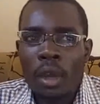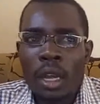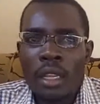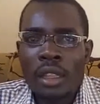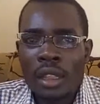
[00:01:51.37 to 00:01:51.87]

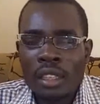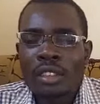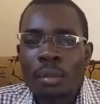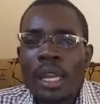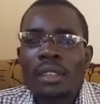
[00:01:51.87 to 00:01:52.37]
this
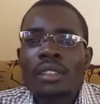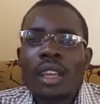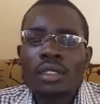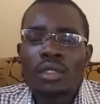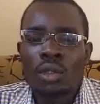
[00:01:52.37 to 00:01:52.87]
mind
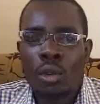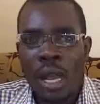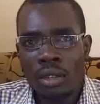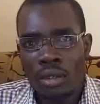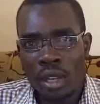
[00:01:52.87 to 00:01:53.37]
starts to work
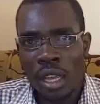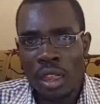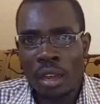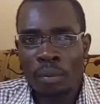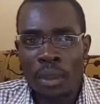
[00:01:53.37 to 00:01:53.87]
together,
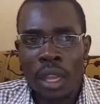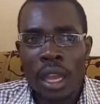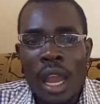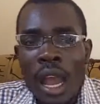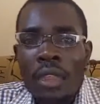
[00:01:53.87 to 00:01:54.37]

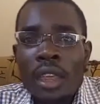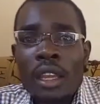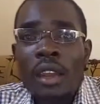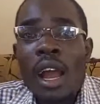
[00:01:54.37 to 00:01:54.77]
and then